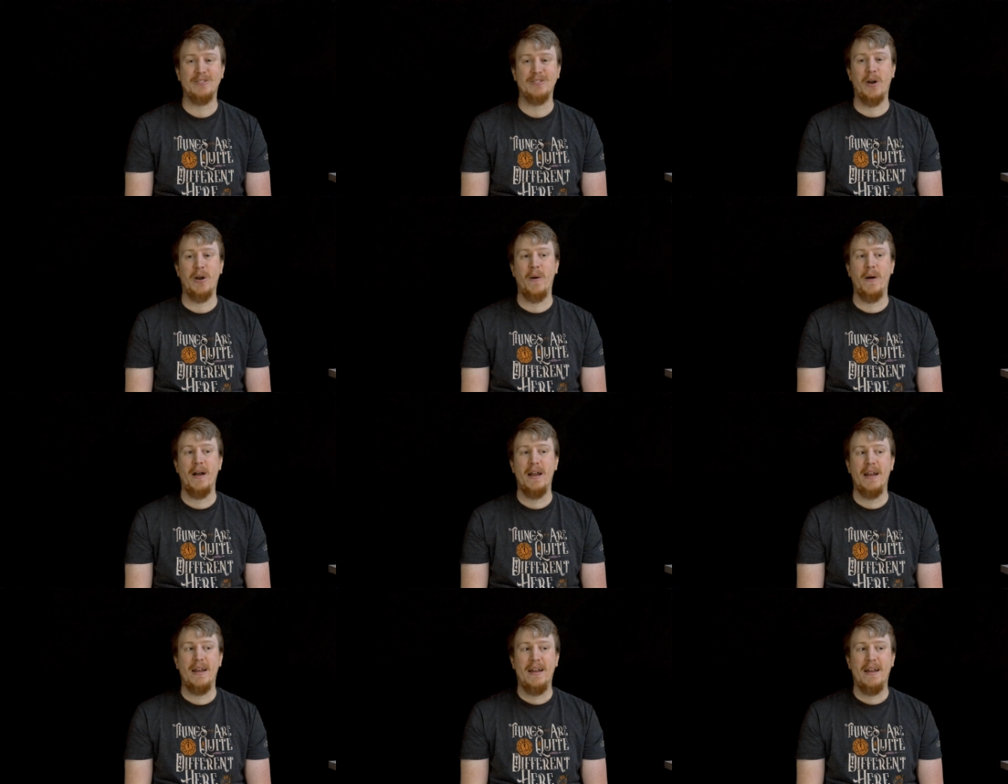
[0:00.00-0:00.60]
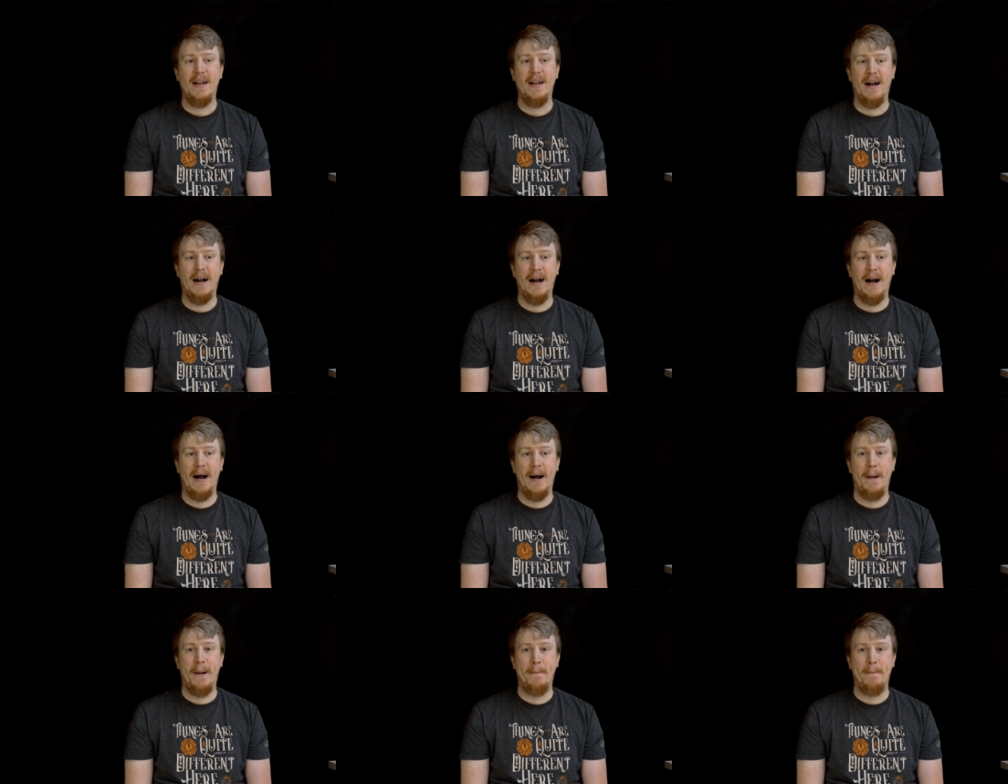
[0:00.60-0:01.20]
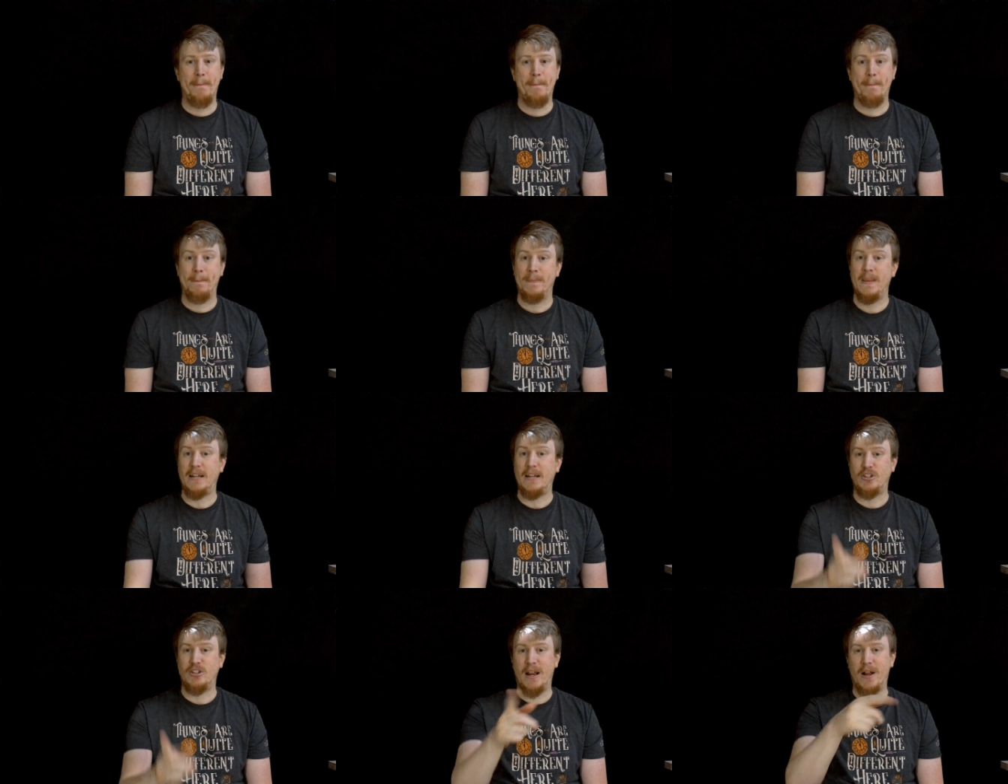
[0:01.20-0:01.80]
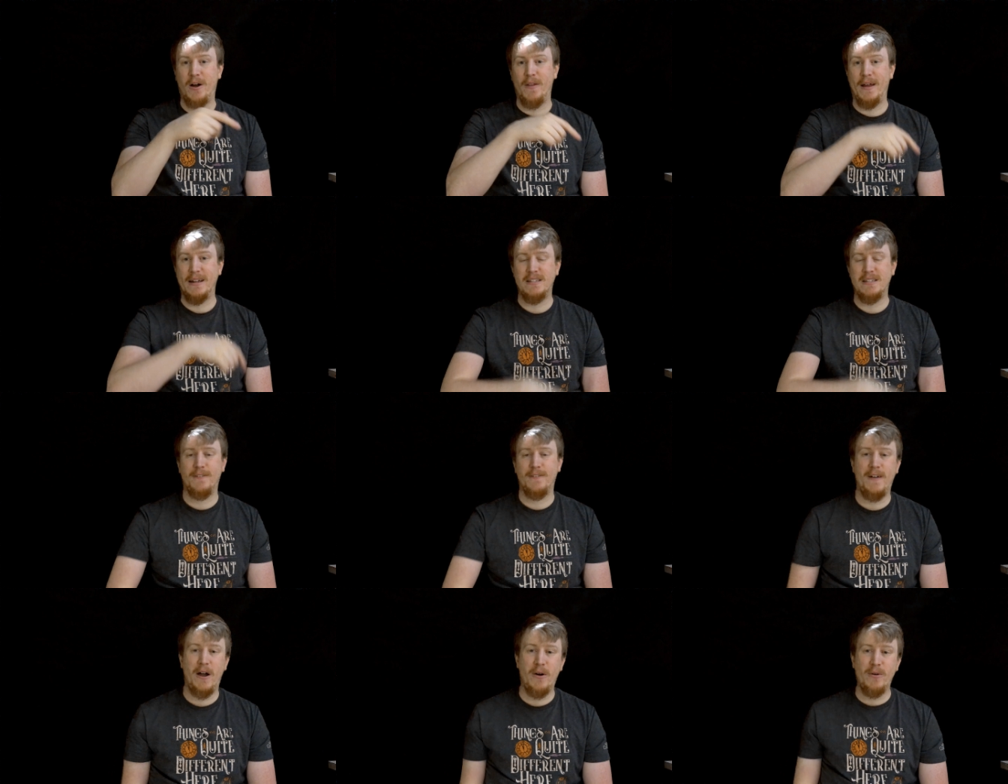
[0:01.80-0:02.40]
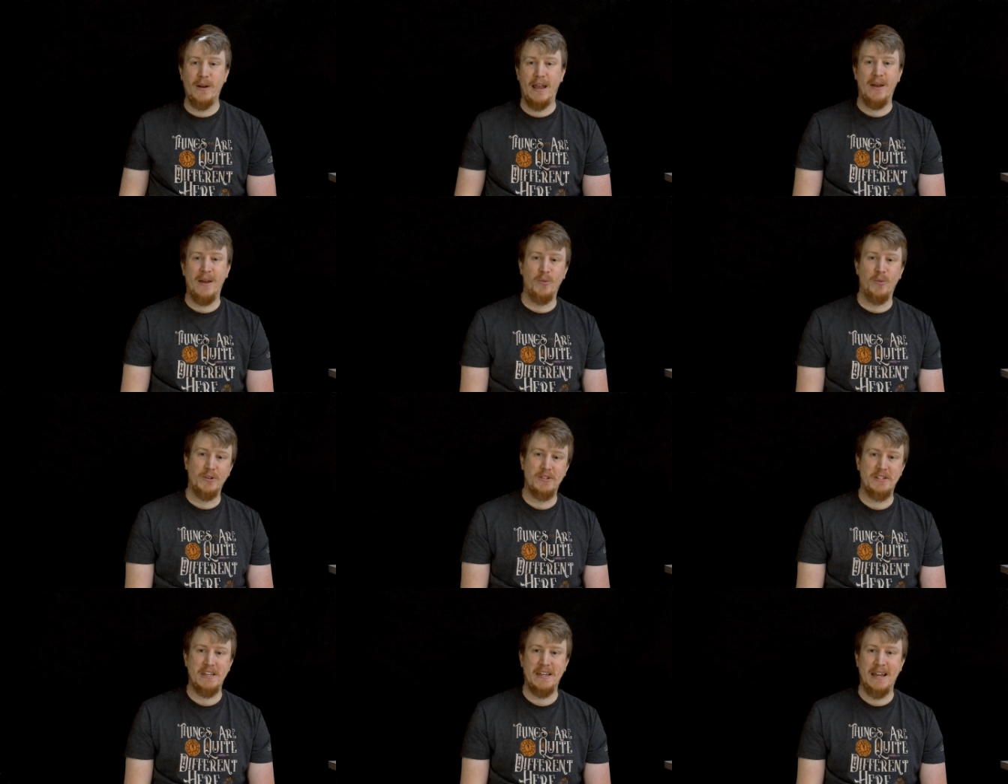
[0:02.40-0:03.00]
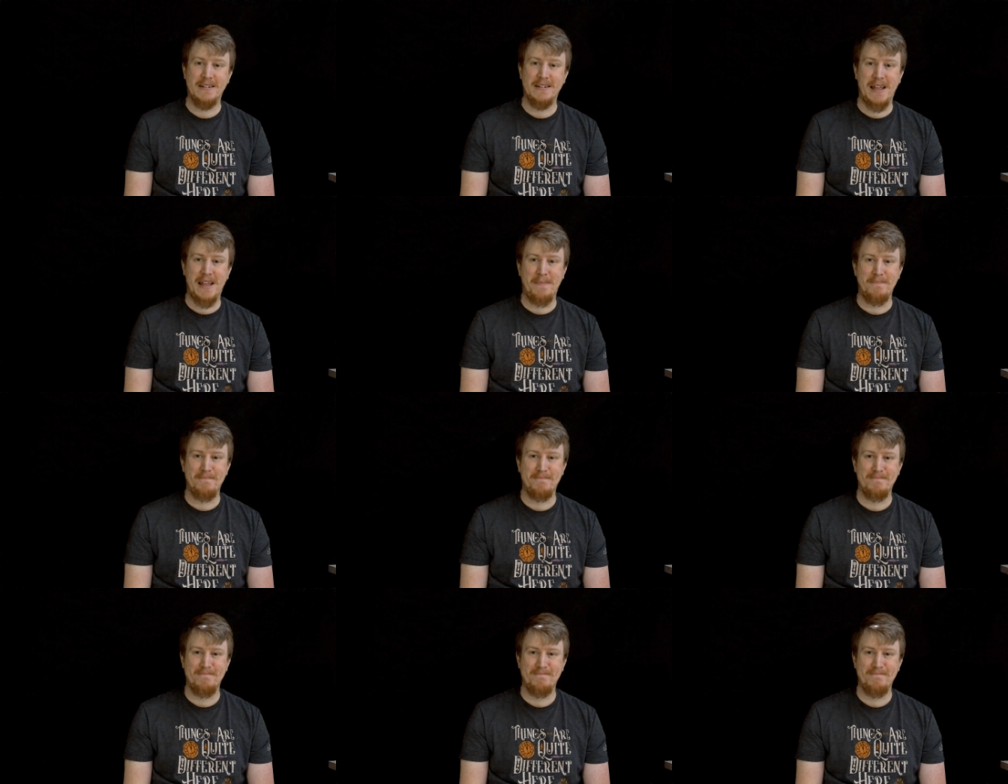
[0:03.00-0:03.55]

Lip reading: So, yeah, check all that stuff out, and we'll see you next time.